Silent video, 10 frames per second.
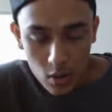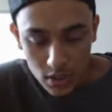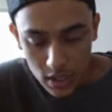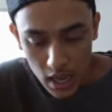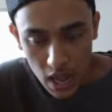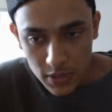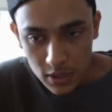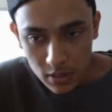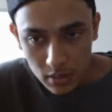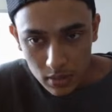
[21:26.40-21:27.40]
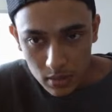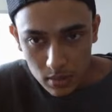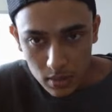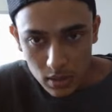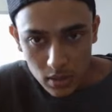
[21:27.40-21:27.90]
which is
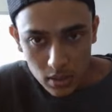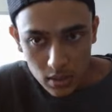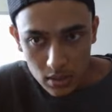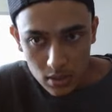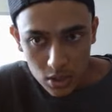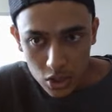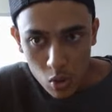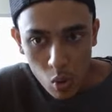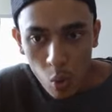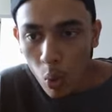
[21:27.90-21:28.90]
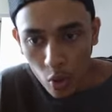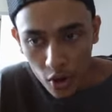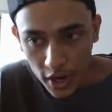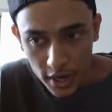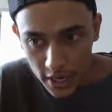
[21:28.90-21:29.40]
absolutely just
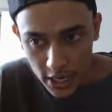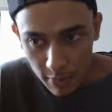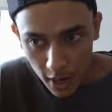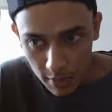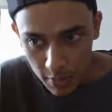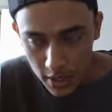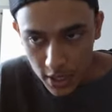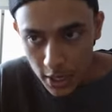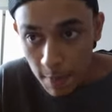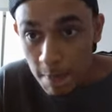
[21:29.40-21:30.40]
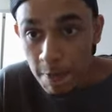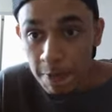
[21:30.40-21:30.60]
horrid in my opinion.